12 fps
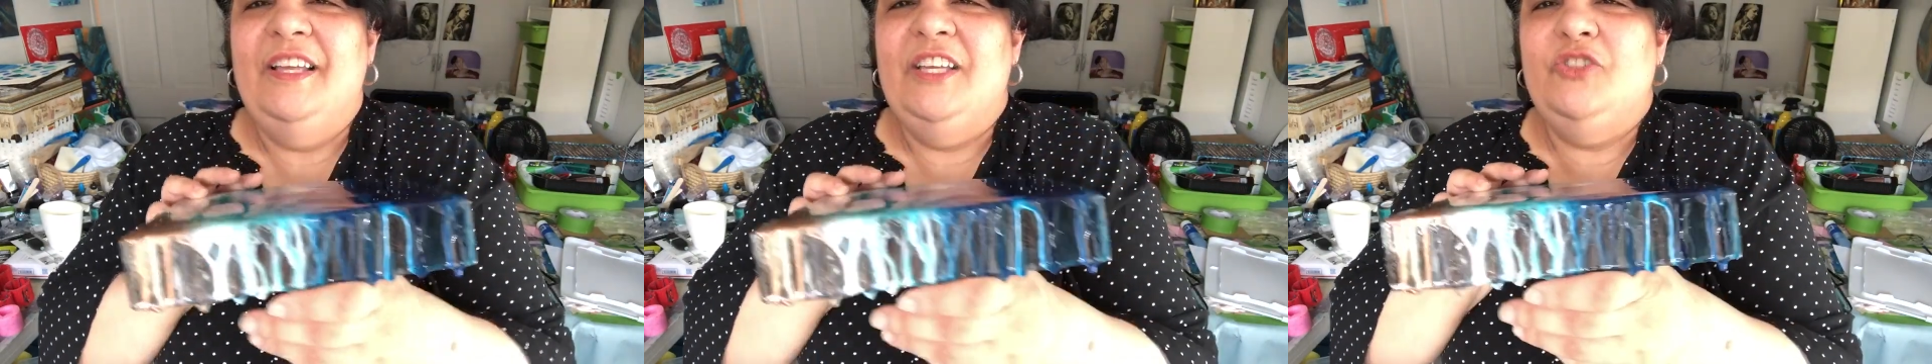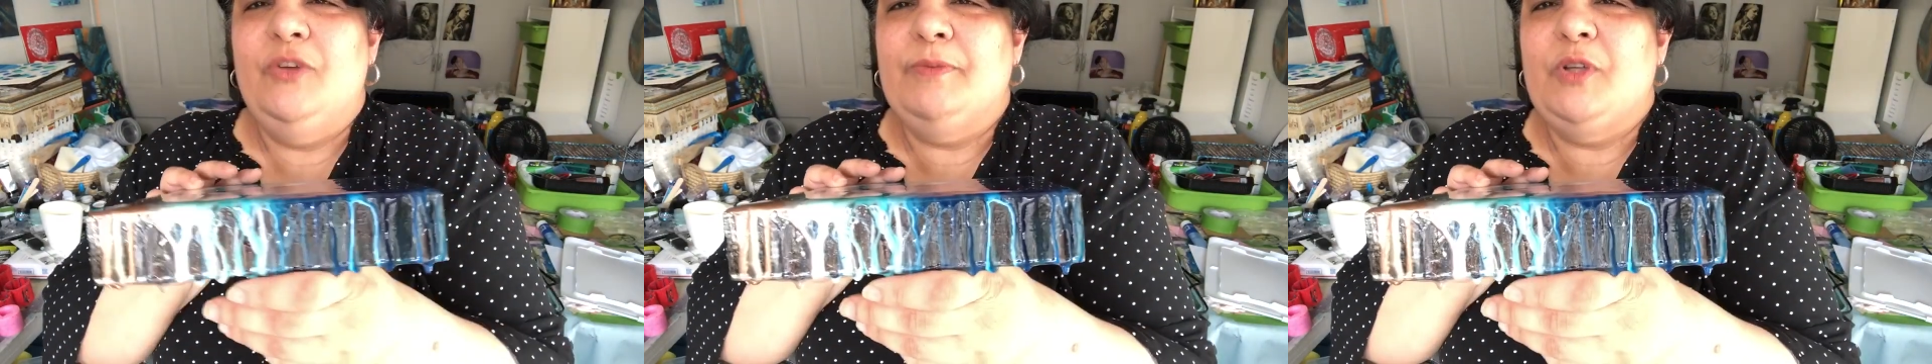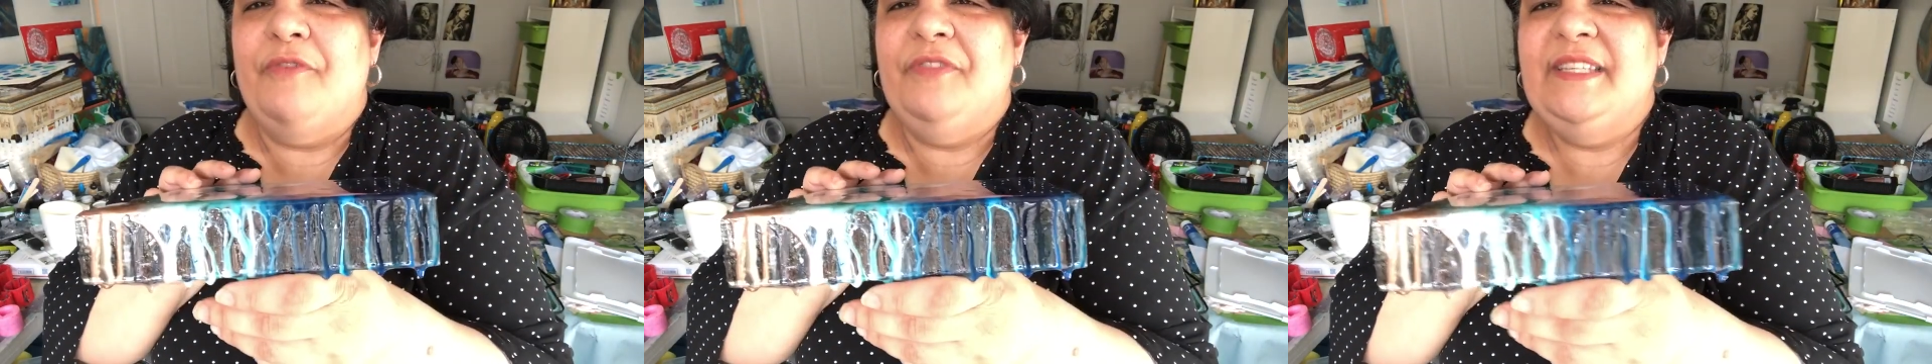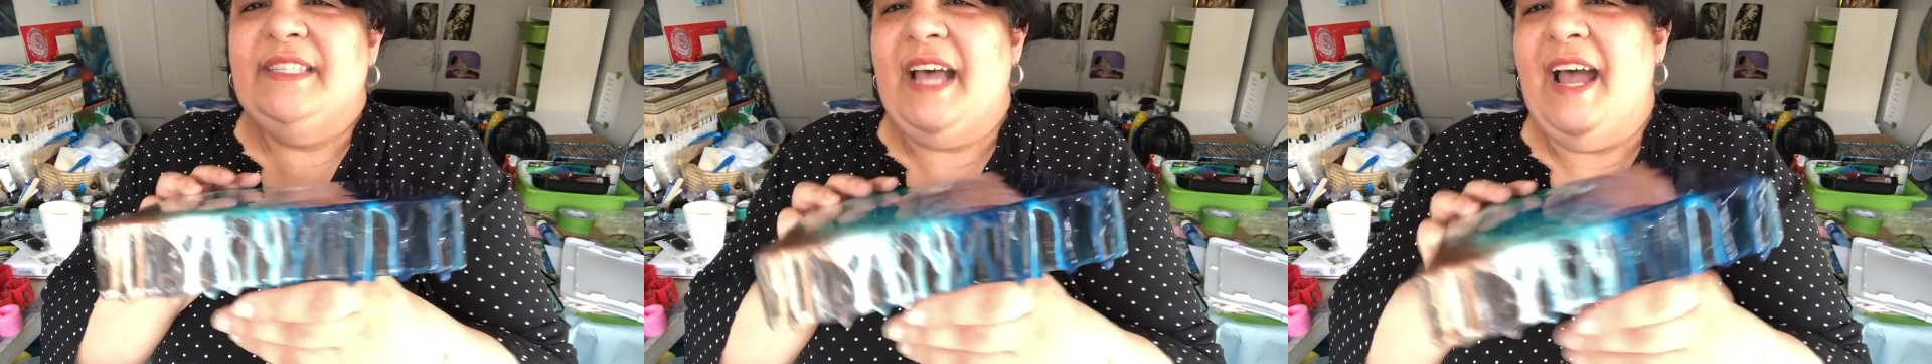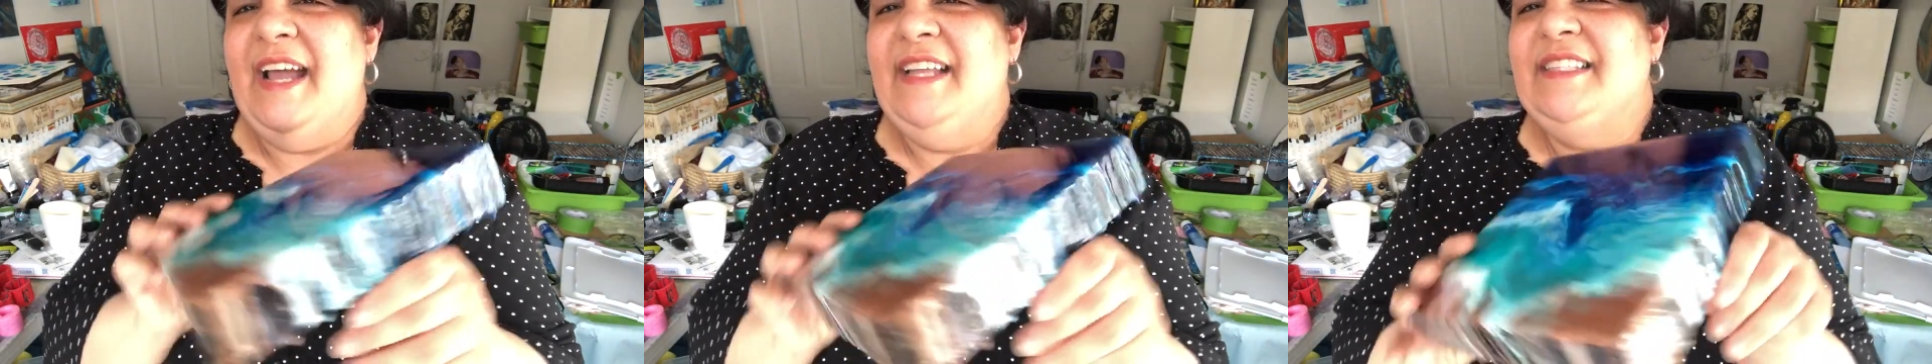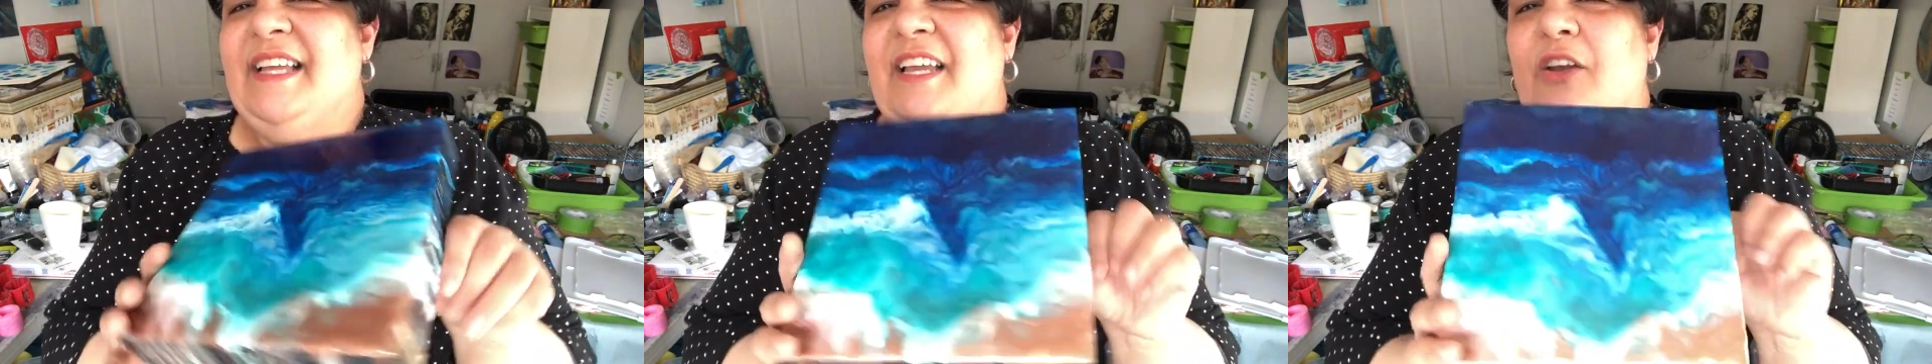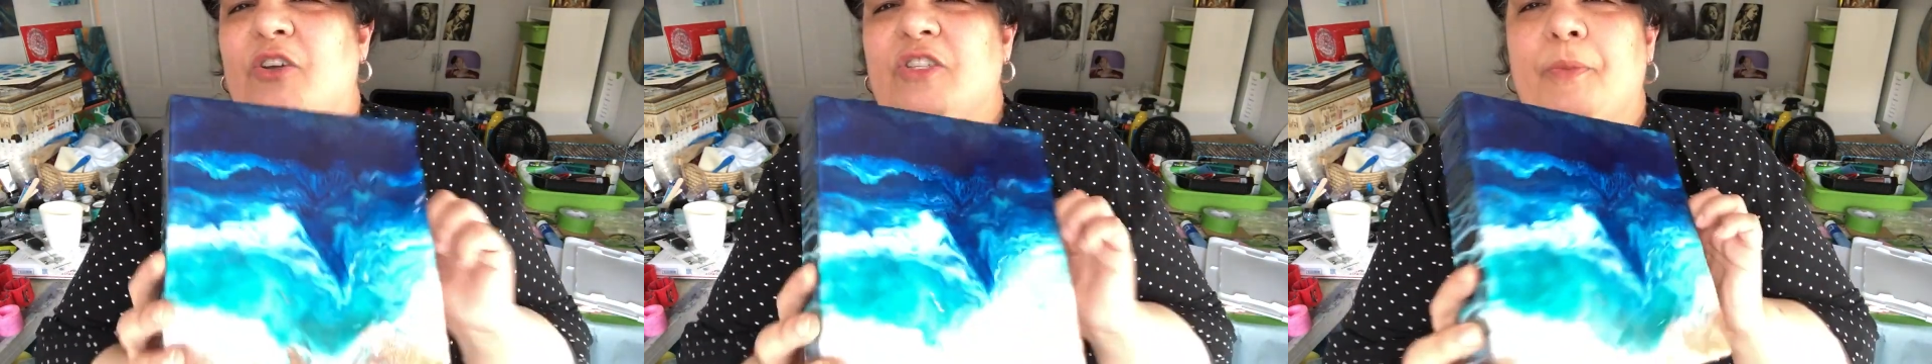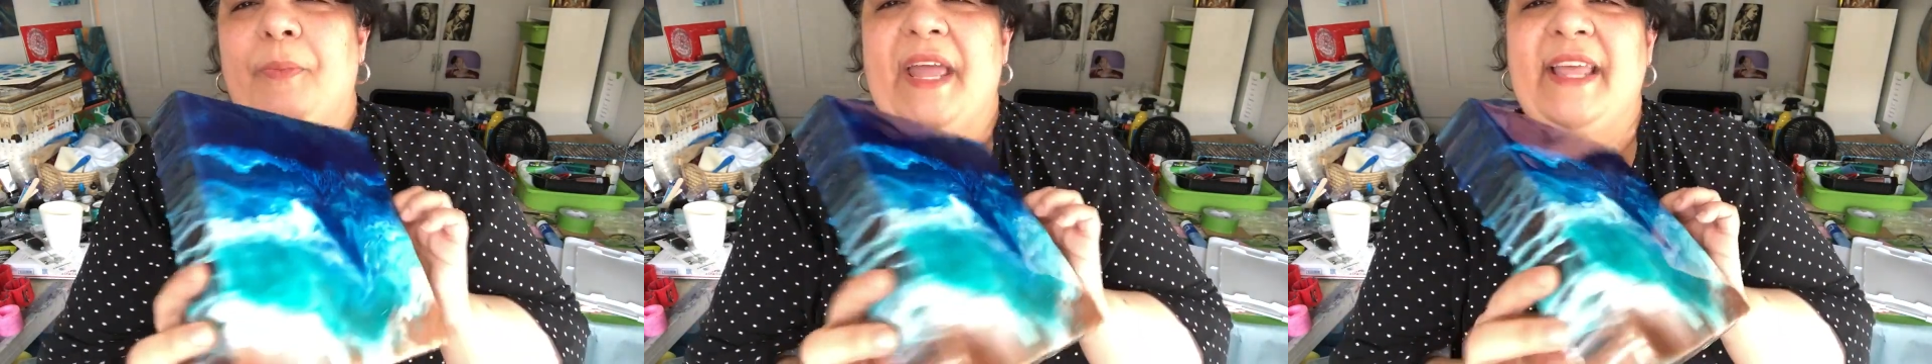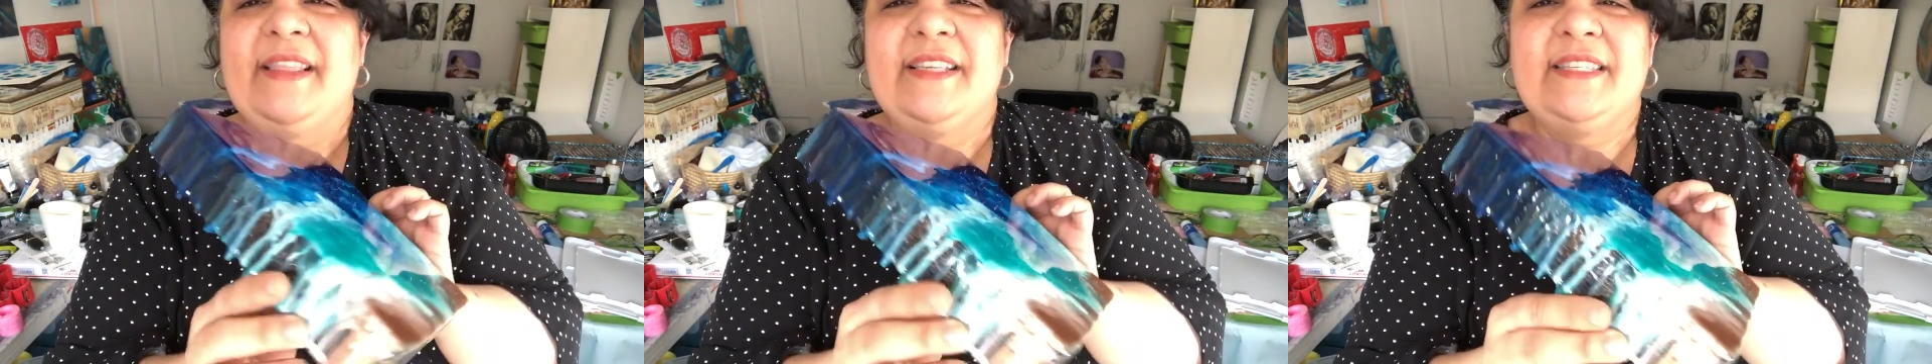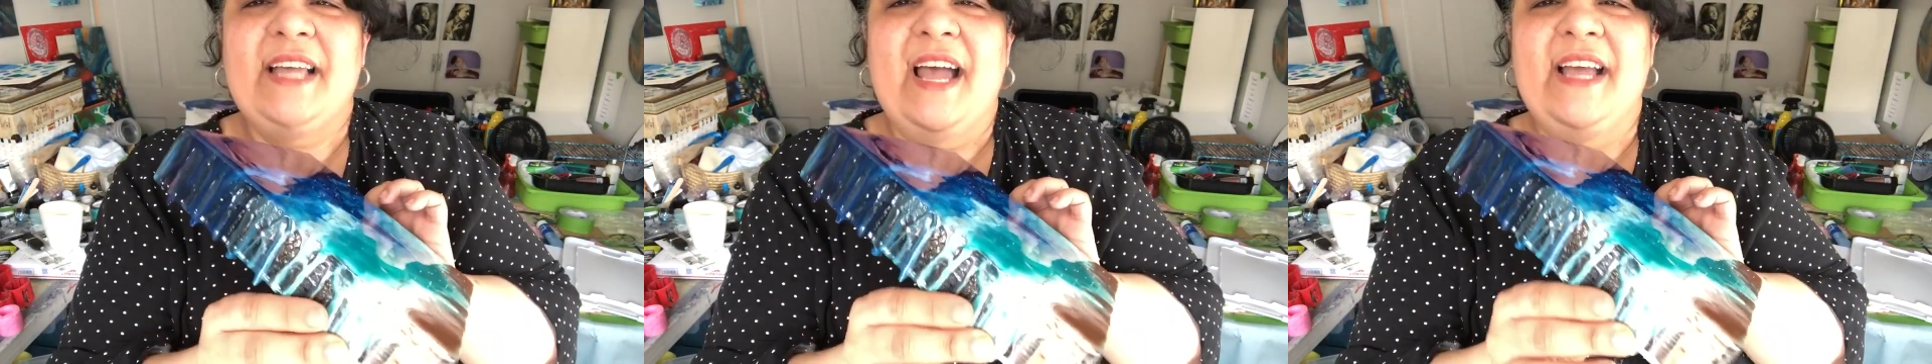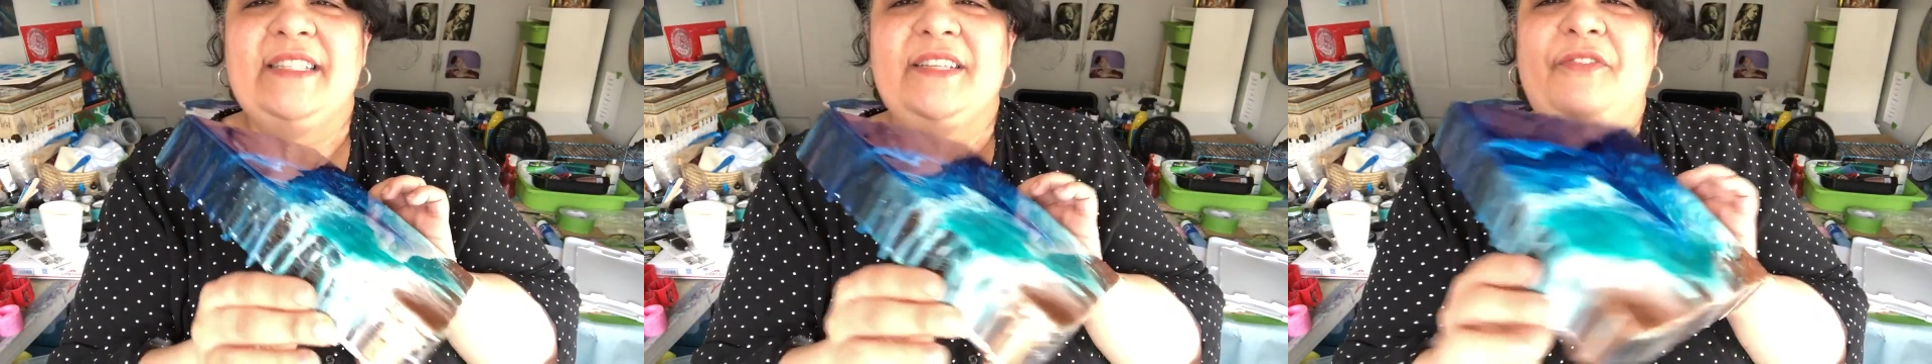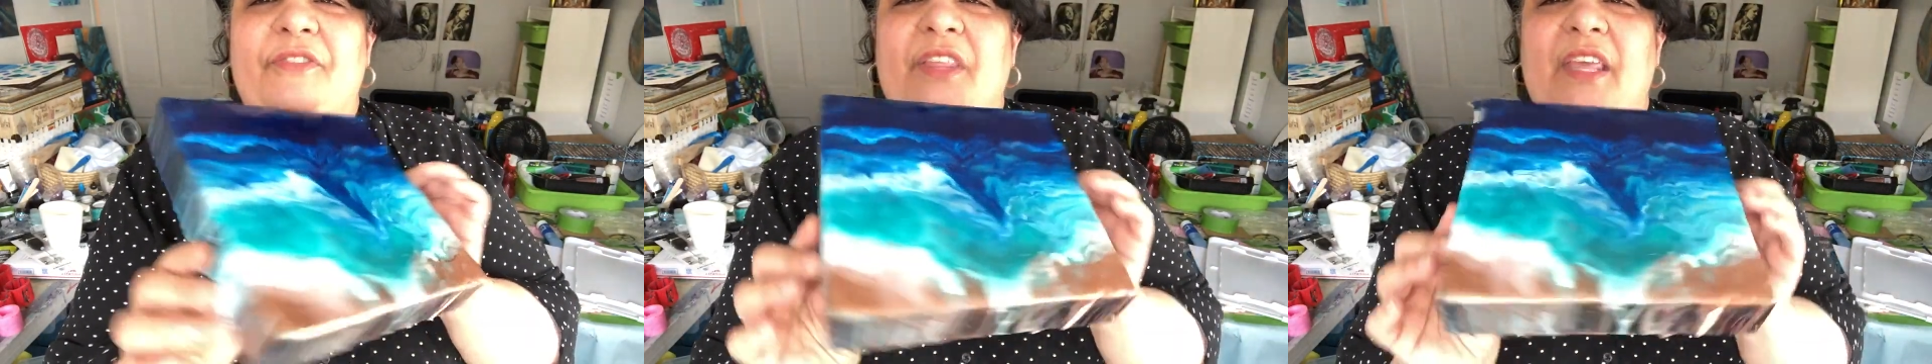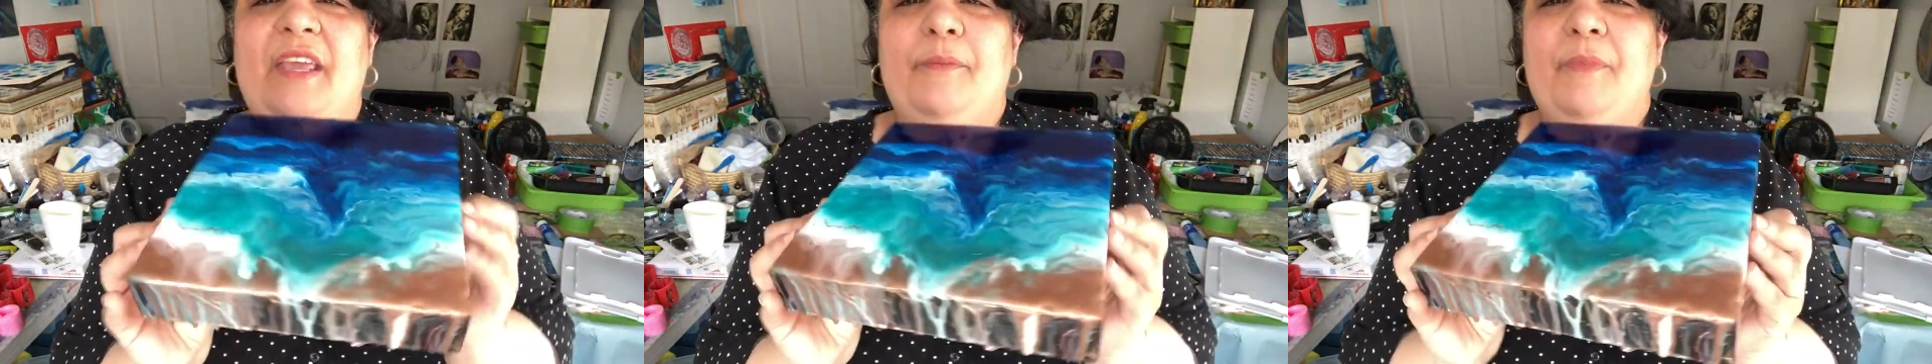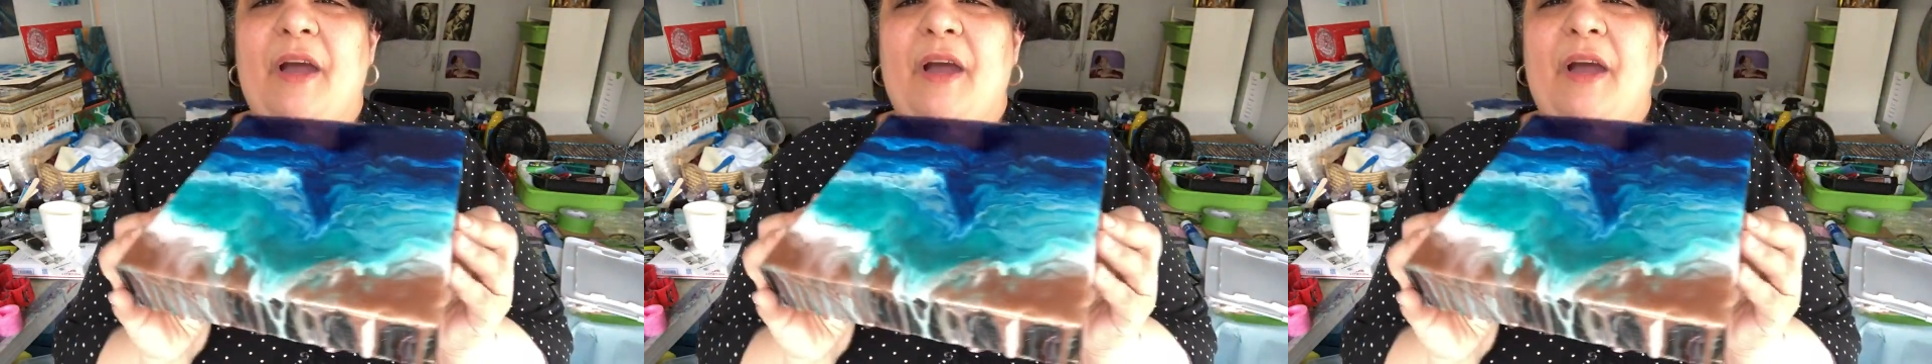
It drips off the sides. I can also paint the sides if the